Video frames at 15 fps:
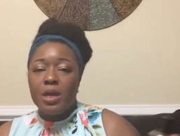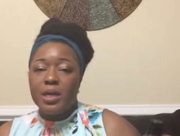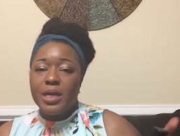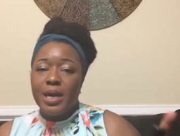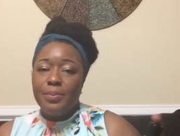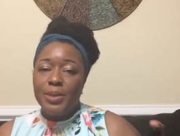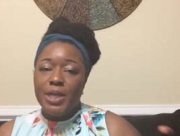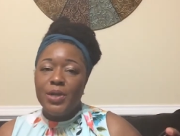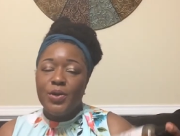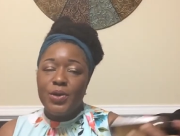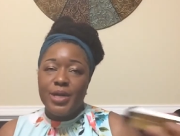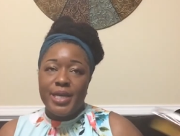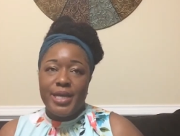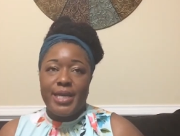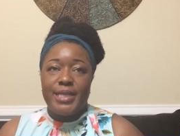company
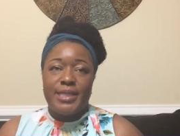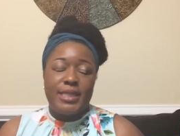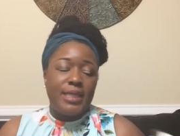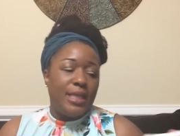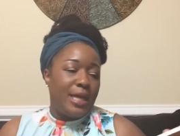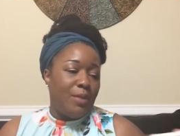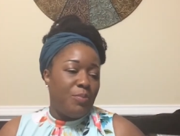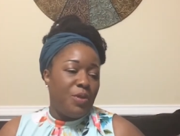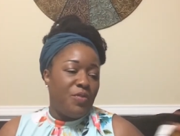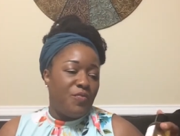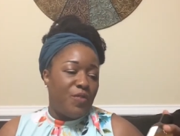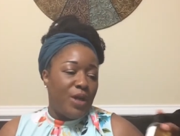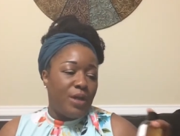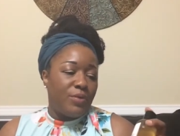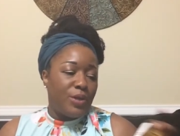on Etsy that I've been
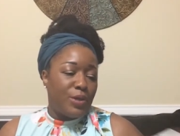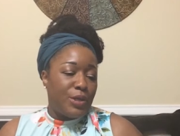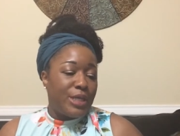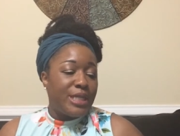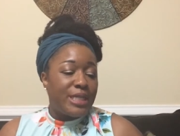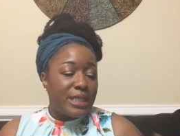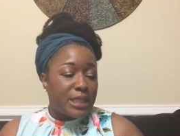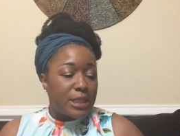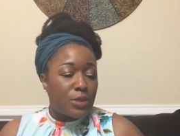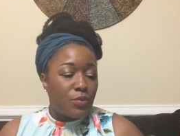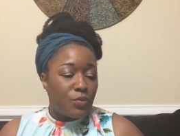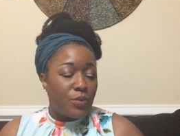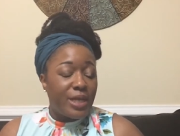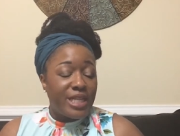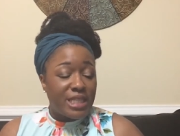following on
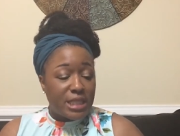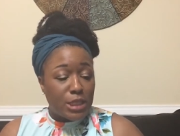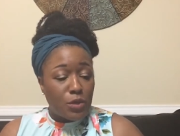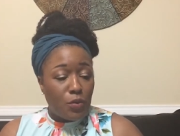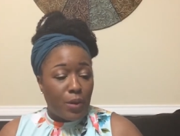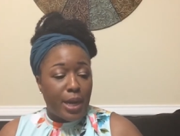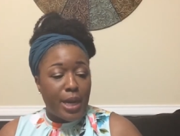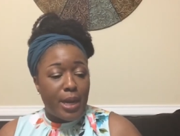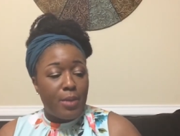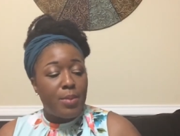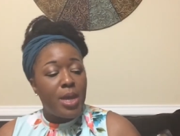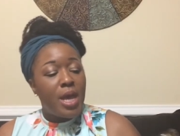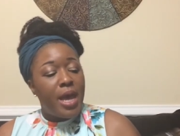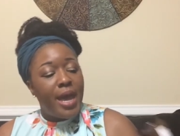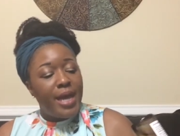Instagram.
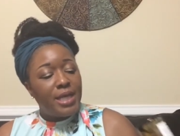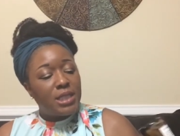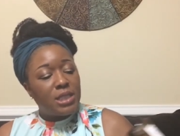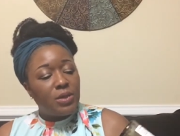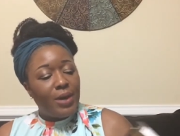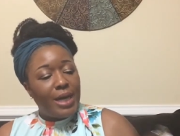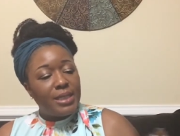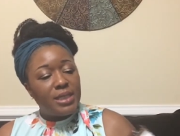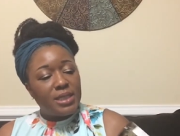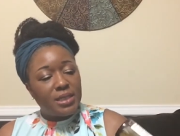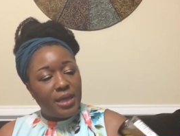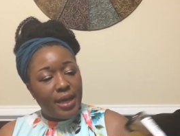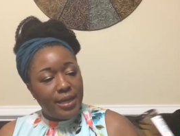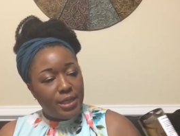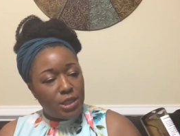And so I
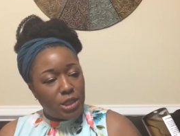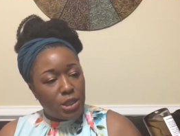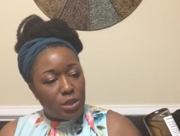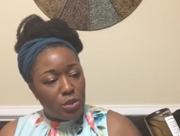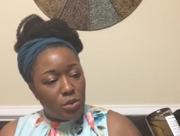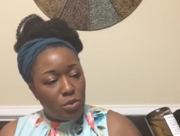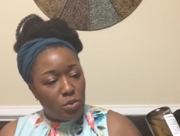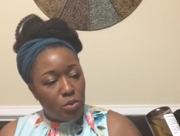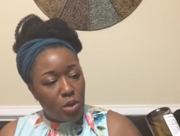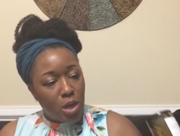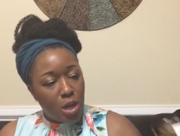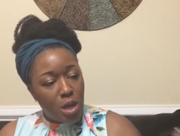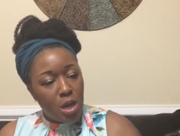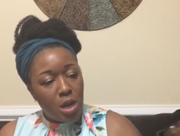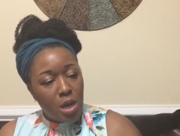decided to
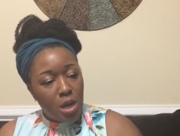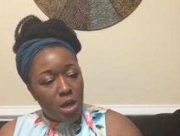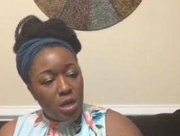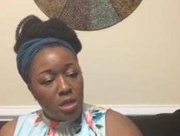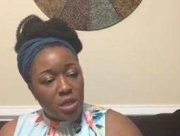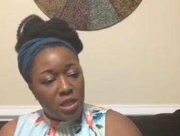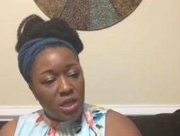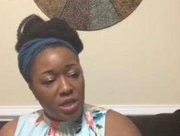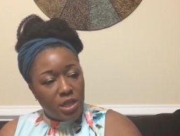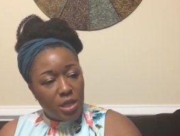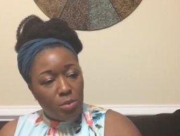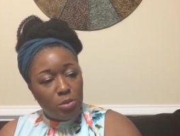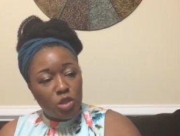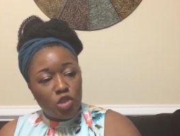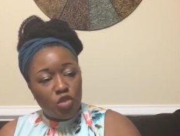give
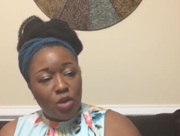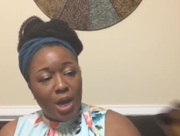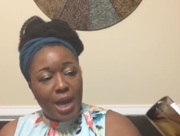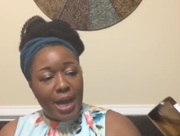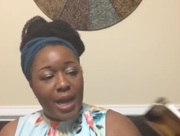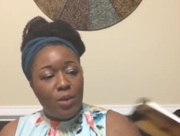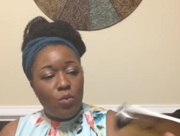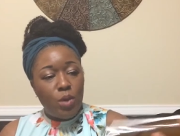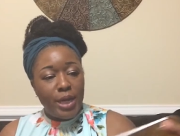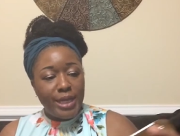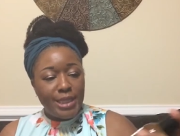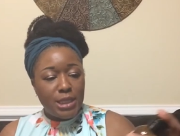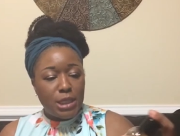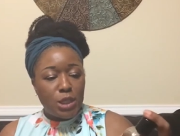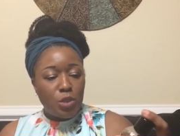them a try. I went
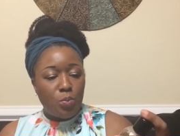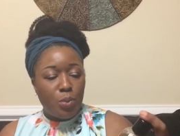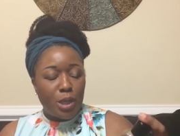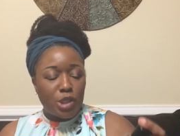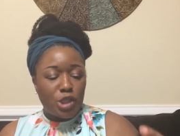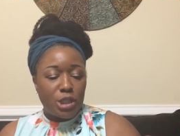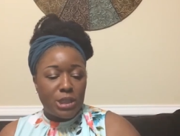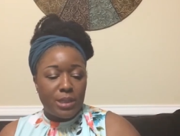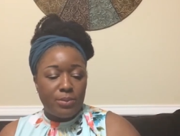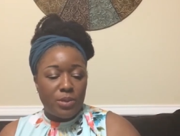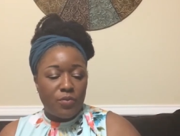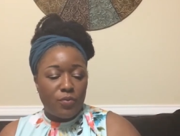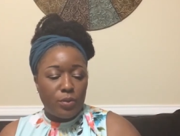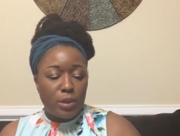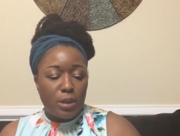to purchase
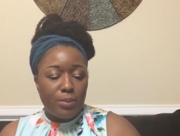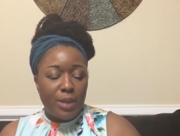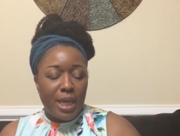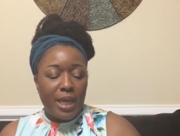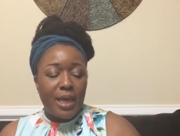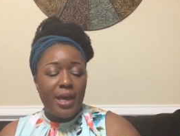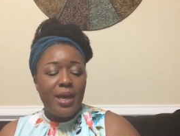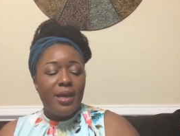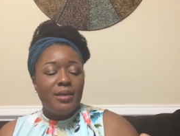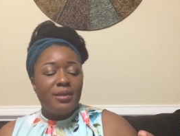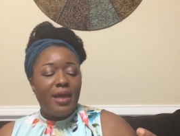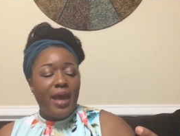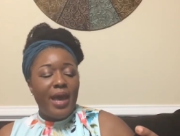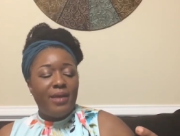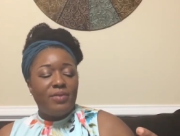something from them and
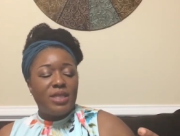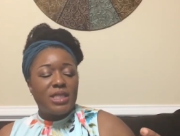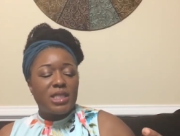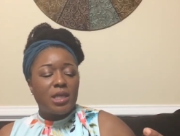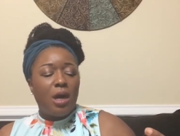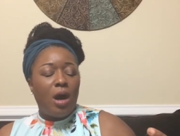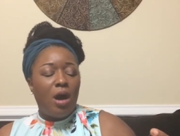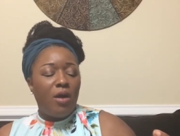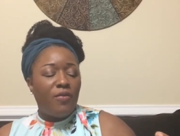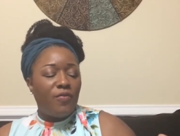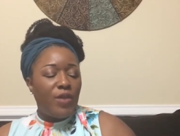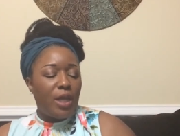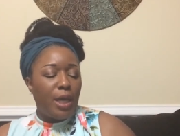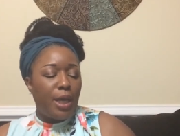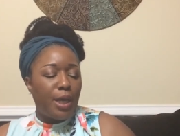they had this
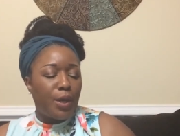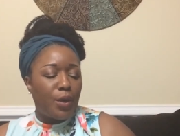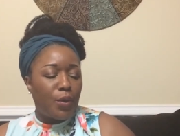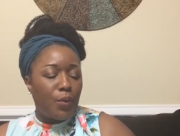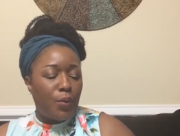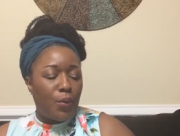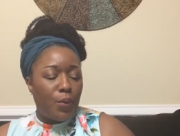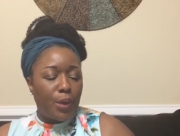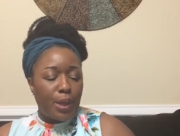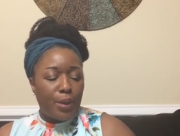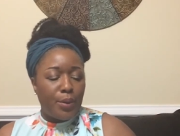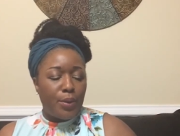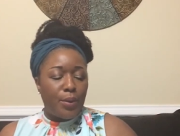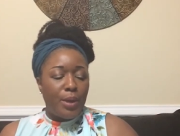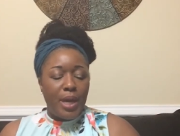coffee hair
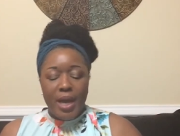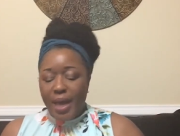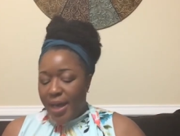oil